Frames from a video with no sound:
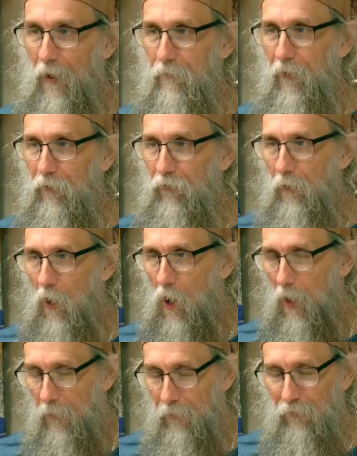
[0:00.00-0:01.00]
of this
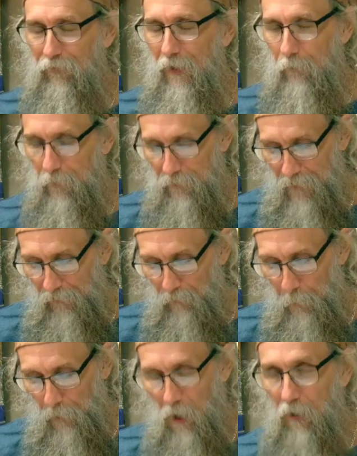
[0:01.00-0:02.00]
law. The secret things
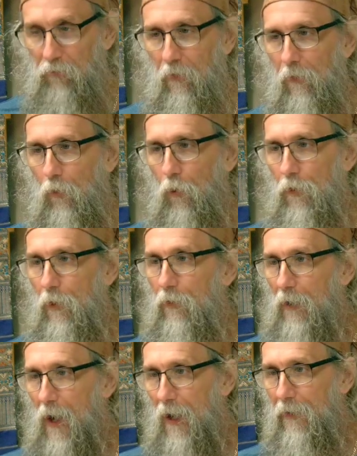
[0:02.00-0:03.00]
belong to the Lord our
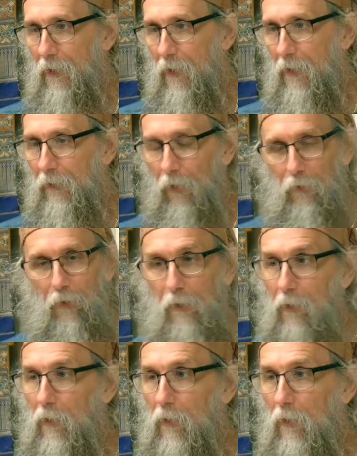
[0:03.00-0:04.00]
God. There, on
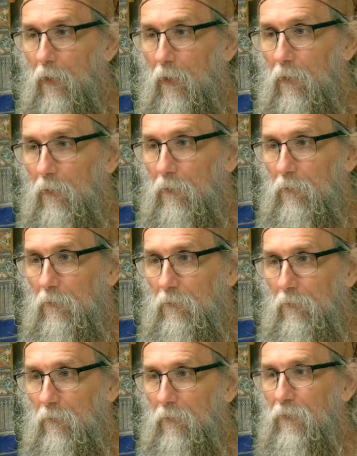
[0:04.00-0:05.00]
the left of the page,
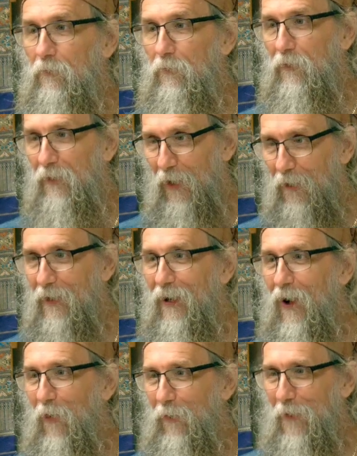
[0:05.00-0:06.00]
right down. The there you
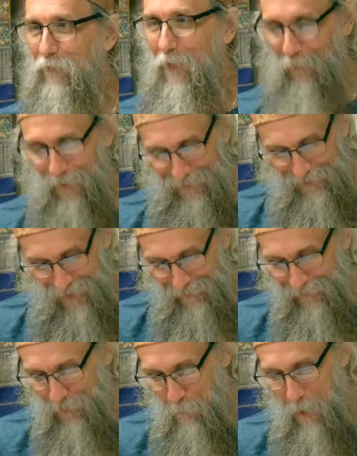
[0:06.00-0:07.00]
go, left and right down
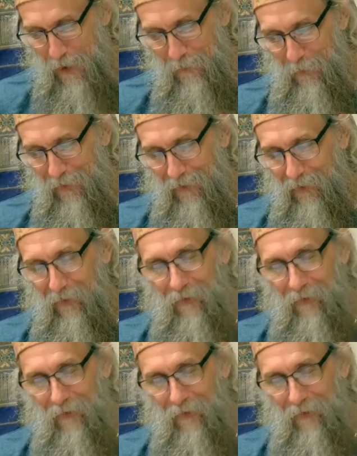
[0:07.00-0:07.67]
at the bottom.